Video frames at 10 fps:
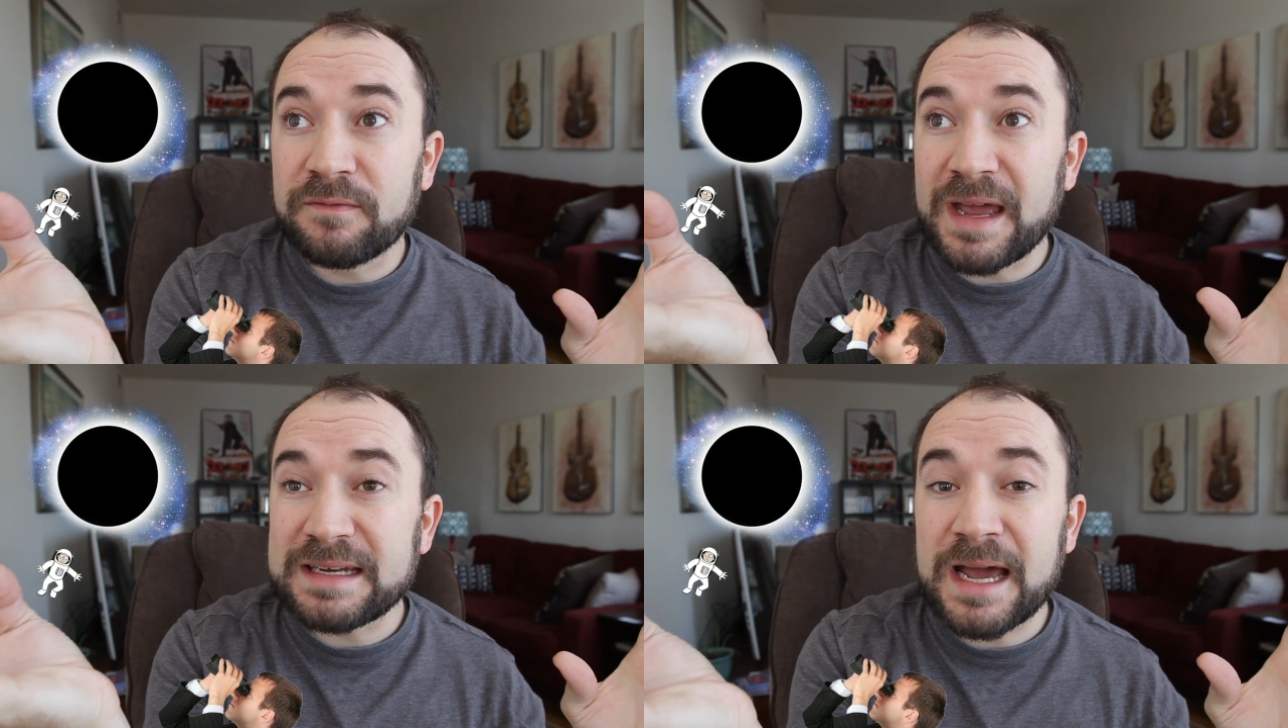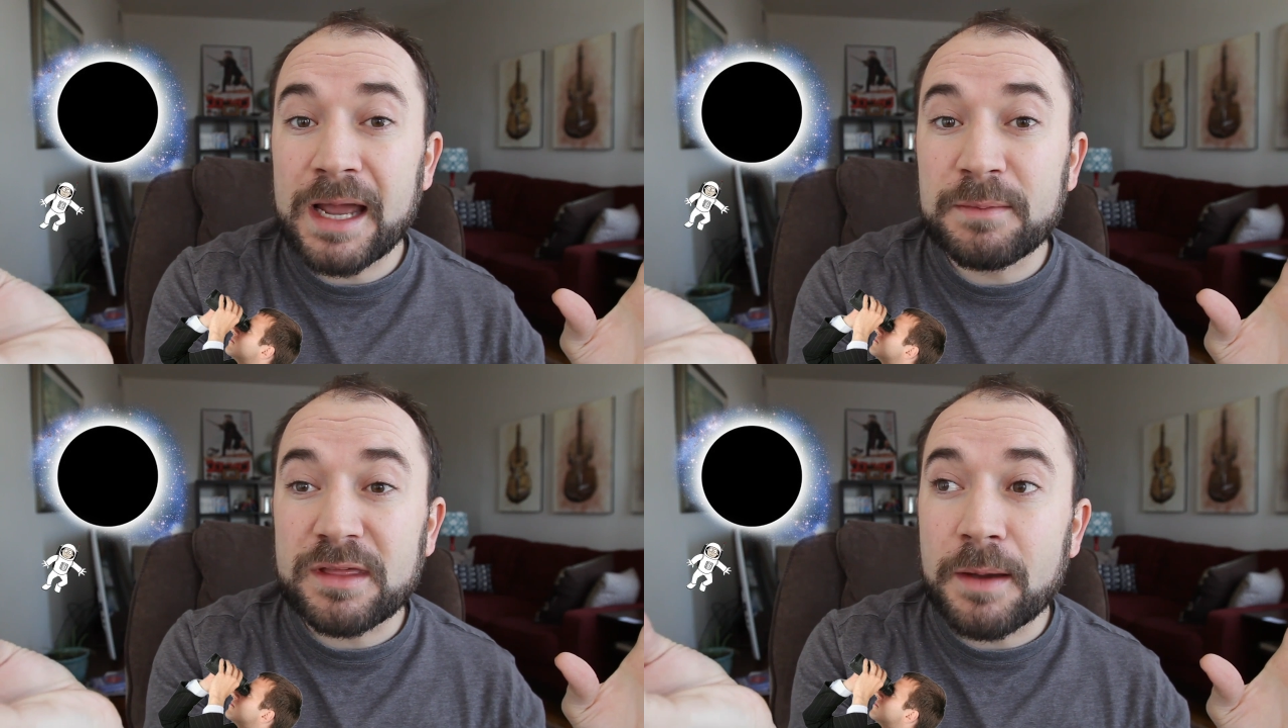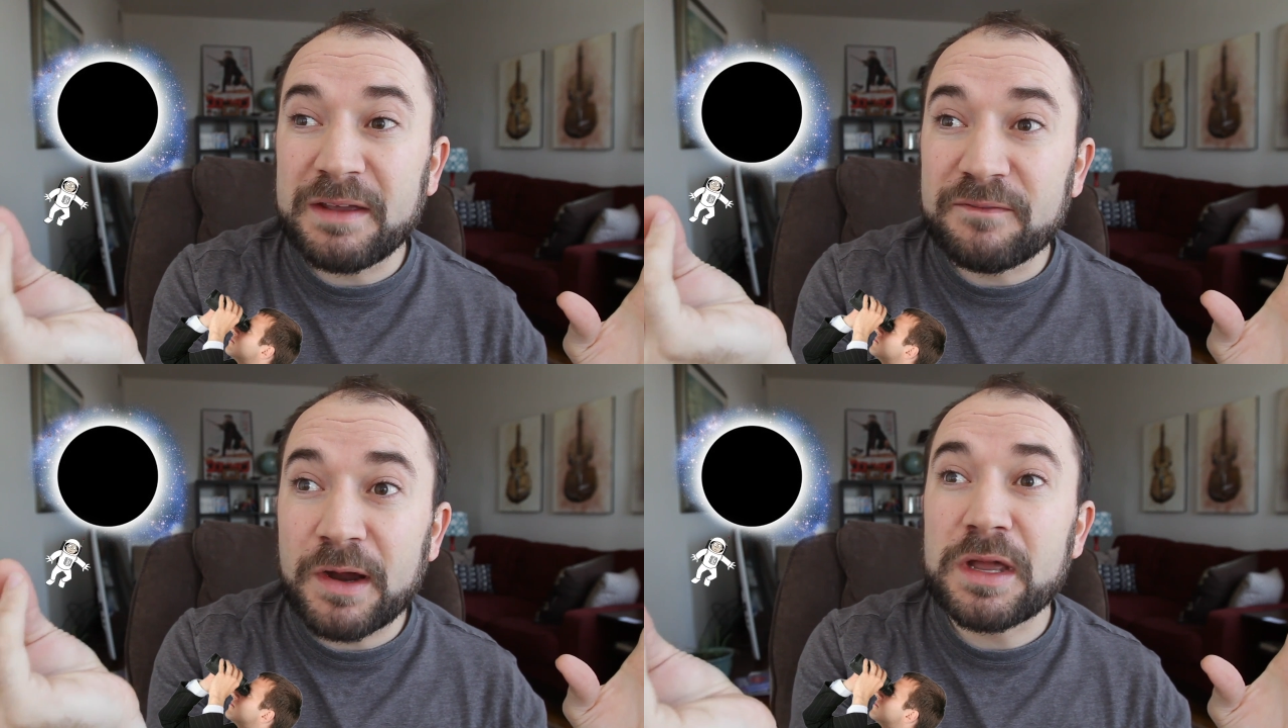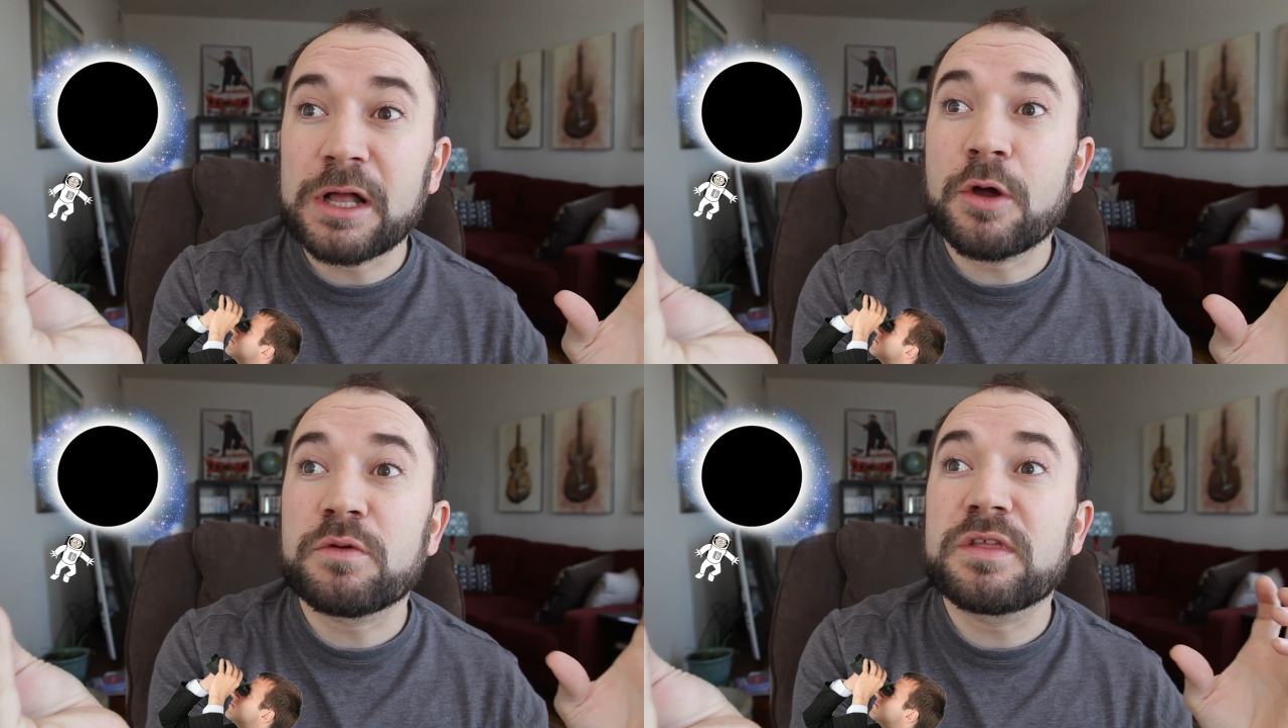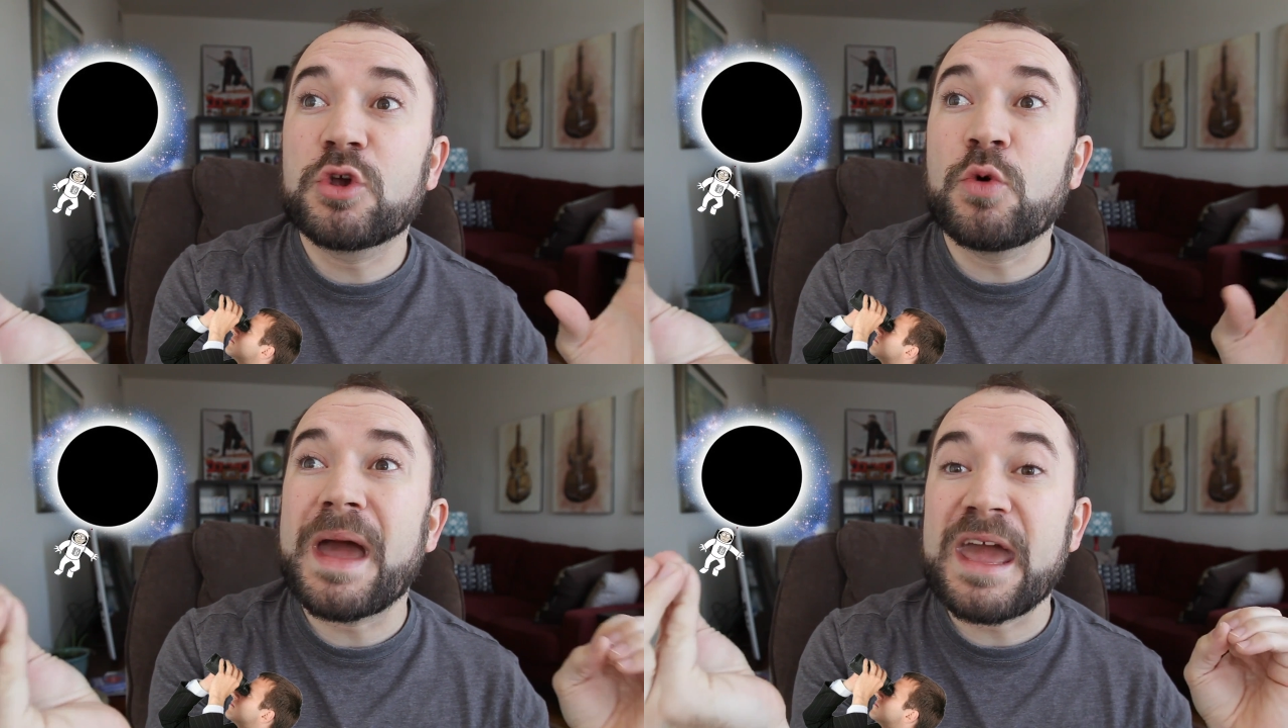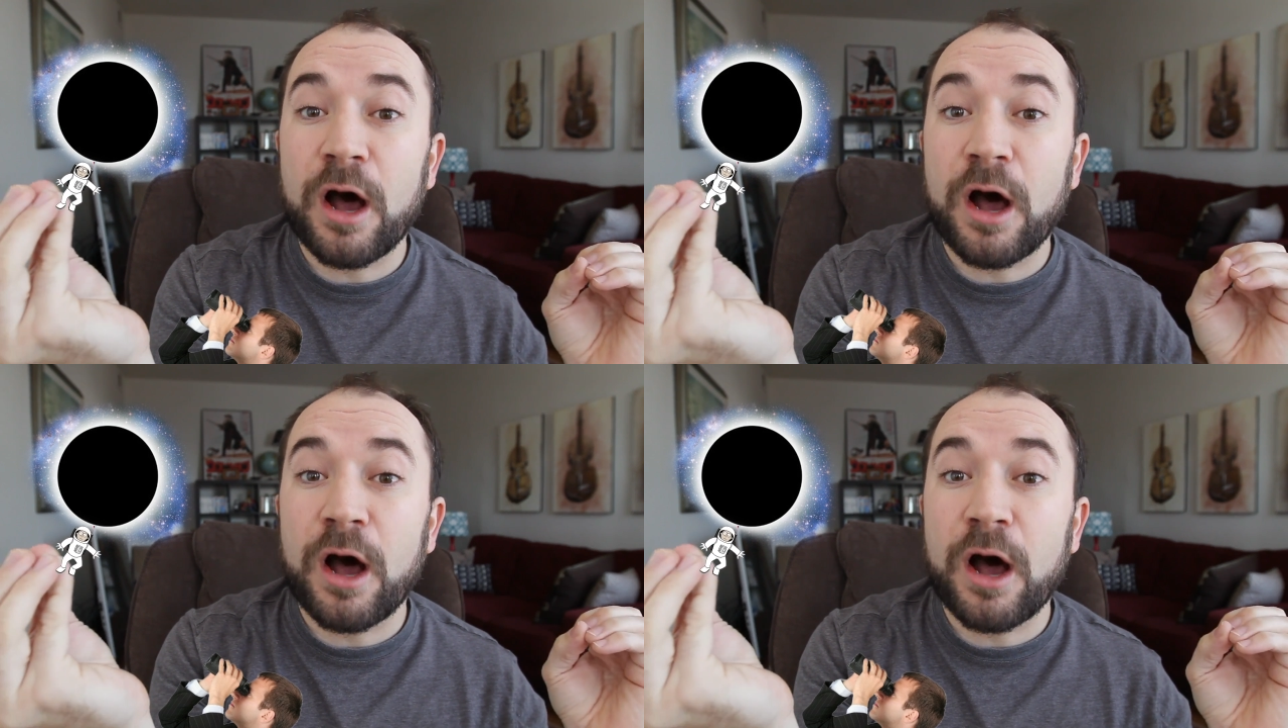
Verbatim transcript: In fact, time is coming very close to a